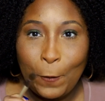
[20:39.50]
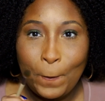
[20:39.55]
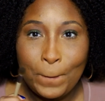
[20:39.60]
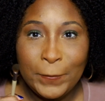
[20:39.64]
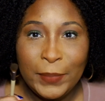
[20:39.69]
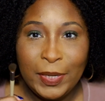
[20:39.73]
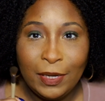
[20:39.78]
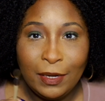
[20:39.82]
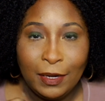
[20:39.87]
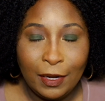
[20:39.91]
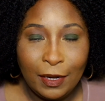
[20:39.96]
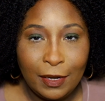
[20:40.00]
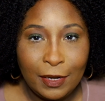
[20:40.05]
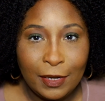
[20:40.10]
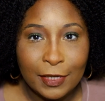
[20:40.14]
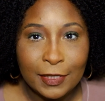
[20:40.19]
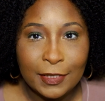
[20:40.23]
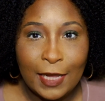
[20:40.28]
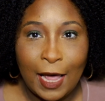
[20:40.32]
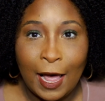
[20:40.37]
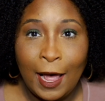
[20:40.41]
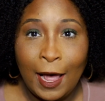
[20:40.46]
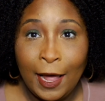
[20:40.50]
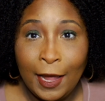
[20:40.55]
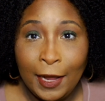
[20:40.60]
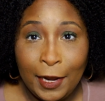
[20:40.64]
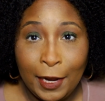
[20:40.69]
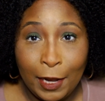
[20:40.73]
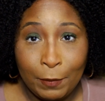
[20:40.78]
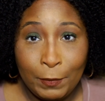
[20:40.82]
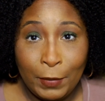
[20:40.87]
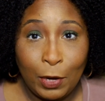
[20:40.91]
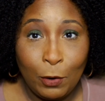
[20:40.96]
because I
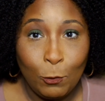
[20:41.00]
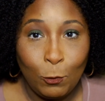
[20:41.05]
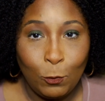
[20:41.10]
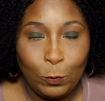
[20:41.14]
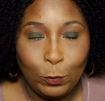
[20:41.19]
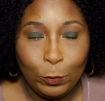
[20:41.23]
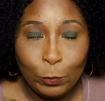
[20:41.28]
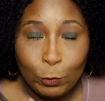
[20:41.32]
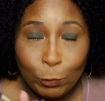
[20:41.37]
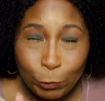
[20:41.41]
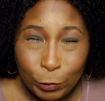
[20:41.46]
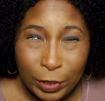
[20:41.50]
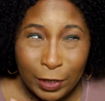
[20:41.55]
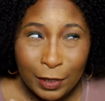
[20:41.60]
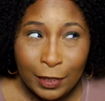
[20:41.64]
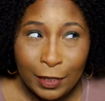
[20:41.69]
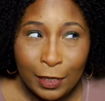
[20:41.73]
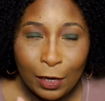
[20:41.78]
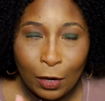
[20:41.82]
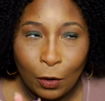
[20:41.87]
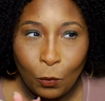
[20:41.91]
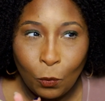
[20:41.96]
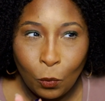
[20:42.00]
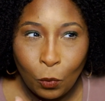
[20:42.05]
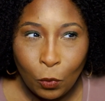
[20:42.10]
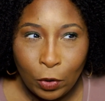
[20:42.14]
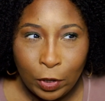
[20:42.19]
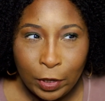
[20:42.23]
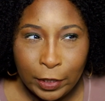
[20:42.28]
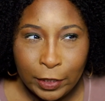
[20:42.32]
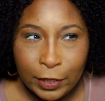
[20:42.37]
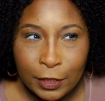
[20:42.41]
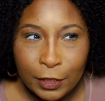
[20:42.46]
am really a
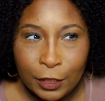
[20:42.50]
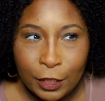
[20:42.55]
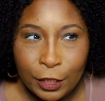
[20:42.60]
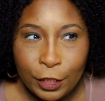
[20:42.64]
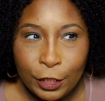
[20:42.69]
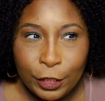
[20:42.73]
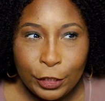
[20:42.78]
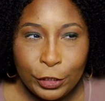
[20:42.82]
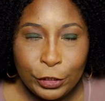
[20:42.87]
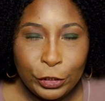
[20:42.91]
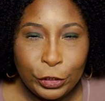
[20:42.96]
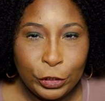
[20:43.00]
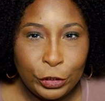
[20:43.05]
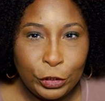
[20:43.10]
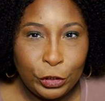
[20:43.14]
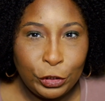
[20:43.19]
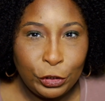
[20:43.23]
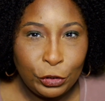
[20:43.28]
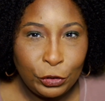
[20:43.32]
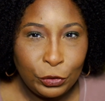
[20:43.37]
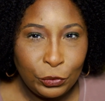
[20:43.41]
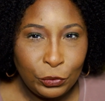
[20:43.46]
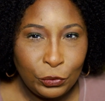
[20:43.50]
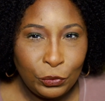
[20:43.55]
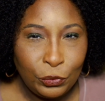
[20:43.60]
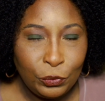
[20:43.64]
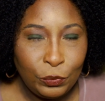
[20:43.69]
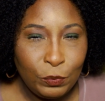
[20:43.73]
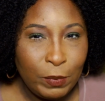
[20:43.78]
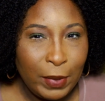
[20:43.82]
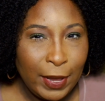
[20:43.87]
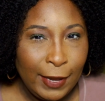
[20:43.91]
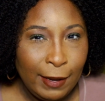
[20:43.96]
1 to
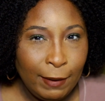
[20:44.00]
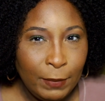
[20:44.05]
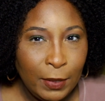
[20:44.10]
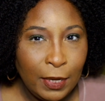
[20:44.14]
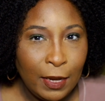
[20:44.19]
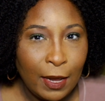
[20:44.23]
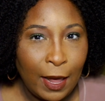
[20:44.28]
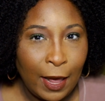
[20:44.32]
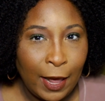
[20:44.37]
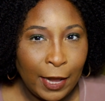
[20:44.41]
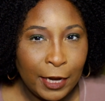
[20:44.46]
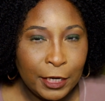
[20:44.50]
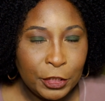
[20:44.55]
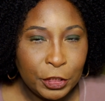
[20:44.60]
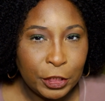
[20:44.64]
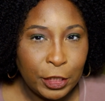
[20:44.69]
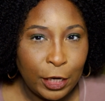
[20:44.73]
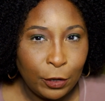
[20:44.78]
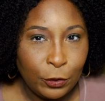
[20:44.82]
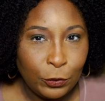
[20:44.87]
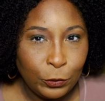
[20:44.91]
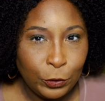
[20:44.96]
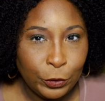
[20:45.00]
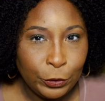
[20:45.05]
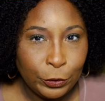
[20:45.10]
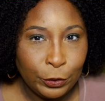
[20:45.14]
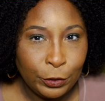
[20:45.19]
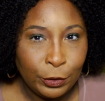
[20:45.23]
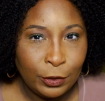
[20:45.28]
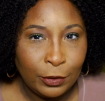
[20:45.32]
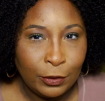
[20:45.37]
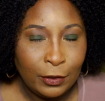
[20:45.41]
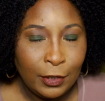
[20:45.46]
2 maybe eyeshadow
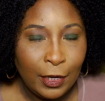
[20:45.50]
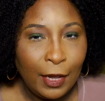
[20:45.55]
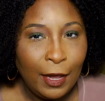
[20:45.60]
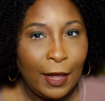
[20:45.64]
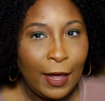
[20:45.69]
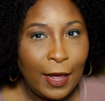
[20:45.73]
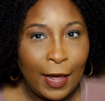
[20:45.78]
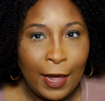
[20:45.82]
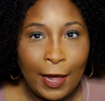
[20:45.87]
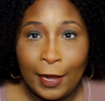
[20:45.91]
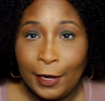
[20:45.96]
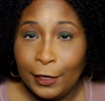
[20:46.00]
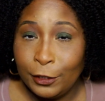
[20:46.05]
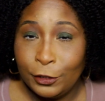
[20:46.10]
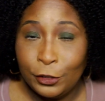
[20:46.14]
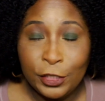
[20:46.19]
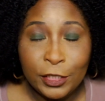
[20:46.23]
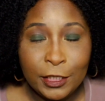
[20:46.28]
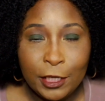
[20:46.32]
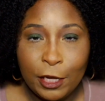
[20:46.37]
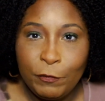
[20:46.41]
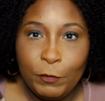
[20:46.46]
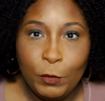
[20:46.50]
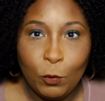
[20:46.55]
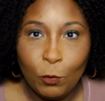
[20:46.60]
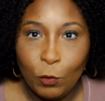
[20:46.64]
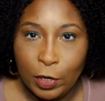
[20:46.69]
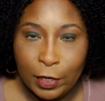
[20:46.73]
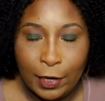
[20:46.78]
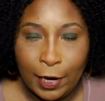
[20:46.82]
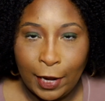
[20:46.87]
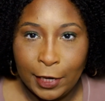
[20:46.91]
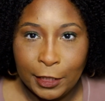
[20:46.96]
girl. I just give me
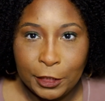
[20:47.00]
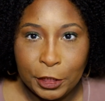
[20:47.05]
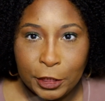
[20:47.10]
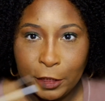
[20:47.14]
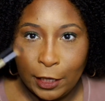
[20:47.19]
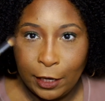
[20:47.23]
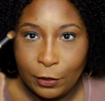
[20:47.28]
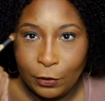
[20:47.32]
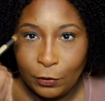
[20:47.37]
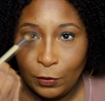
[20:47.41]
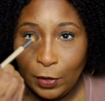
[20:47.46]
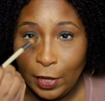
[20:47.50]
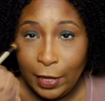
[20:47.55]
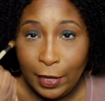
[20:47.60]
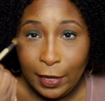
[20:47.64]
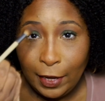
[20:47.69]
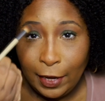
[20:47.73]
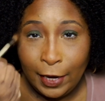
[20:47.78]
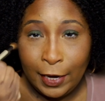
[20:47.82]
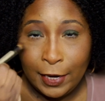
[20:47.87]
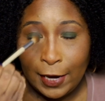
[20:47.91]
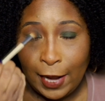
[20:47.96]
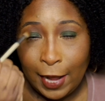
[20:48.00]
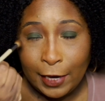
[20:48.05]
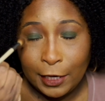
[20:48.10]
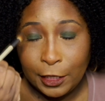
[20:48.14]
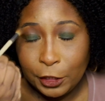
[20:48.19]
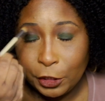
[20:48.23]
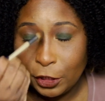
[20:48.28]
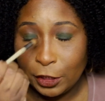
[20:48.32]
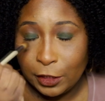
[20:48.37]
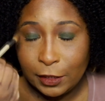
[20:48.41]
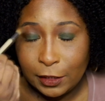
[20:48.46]
one eyeshadow and I
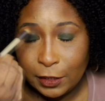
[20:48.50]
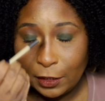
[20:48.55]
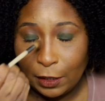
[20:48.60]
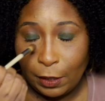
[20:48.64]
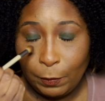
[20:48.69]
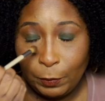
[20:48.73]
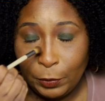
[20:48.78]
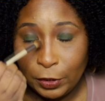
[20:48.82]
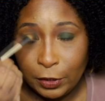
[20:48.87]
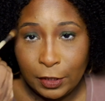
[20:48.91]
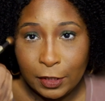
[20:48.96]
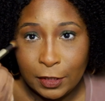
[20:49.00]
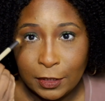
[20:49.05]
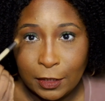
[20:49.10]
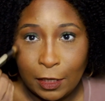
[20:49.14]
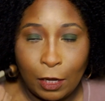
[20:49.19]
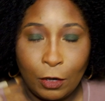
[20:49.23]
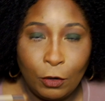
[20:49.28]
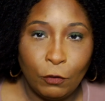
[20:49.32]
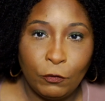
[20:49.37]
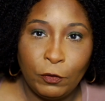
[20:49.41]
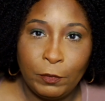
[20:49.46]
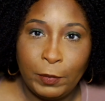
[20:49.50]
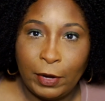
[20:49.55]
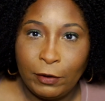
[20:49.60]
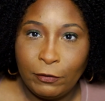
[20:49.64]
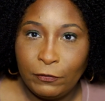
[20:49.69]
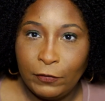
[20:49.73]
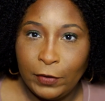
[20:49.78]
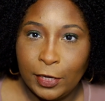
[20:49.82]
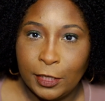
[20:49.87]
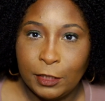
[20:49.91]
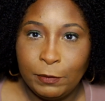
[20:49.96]
can just put this all over my
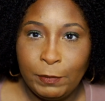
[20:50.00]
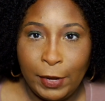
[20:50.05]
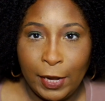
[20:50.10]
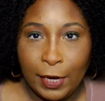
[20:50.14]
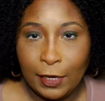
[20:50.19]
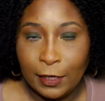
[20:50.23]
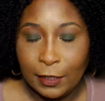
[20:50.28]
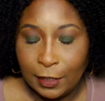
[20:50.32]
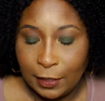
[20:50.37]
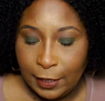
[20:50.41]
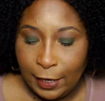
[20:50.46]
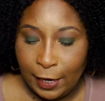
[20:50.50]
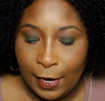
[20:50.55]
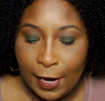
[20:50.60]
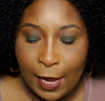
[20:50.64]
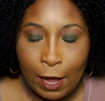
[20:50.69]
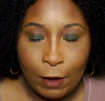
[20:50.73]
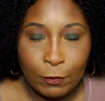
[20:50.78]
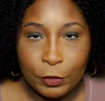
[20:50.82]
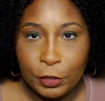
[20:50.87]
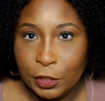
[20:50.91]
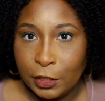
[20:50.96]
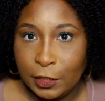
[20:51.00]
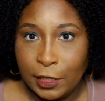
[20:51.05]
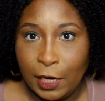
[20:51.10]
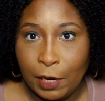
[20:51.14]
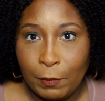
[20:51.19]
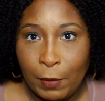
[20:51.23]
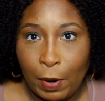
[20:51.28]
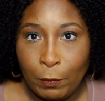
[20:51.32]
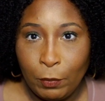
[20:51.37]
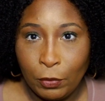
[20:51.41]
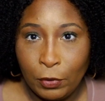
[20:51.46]
face. Back in the day, I would just
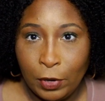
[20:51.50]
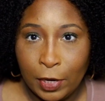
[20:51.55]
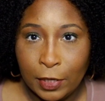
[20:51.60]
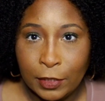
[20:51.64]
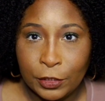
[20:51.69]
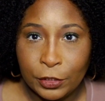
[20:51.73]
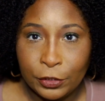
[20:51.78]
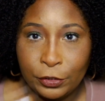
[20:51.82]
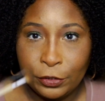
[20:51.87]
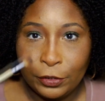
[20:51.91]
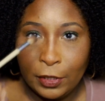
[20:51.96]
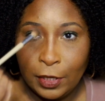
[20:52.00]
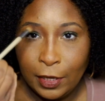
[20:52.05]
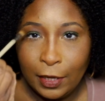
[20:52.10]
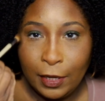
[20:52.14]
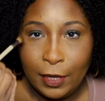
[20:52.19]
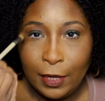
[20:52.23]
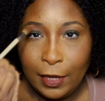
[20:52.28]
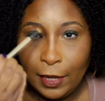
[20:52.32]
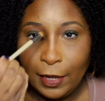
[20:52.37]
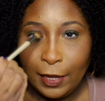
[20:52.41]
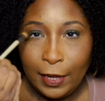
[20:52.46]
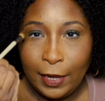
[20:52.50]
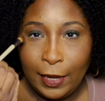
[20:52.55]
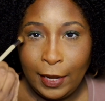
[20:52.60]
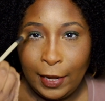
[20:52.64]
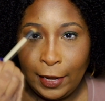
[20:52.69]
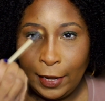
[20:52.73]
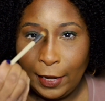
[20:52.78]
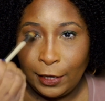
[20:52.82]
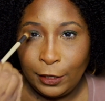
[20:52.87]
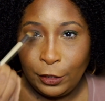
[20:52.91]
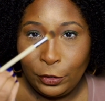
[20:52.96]
take my bronzer
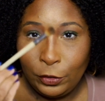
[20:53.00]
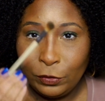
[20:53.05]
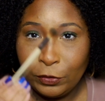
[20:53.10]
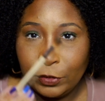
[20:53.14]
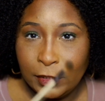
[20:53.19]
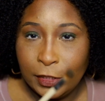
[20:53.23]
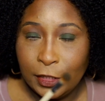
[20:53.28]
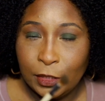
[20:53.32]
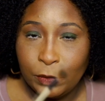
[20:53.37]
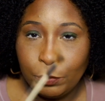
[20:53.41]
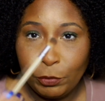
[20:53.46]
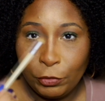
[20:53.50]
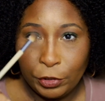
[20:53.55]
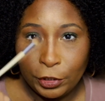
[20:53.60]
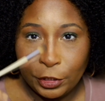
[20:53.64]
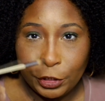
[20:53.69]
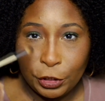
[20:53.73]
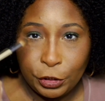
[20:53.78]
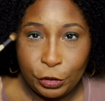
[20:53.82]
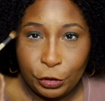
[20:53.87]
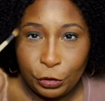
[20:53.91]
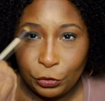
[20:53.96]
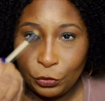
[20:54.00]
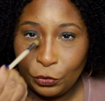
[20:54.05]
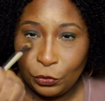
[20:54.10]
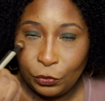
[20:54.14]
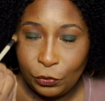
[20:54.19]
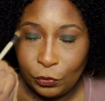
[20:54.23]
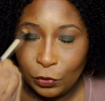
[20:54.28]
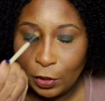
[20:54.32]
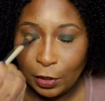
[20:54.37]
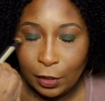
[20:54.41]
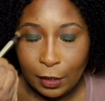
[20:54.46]
and use this brush
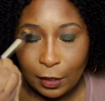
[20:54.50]
to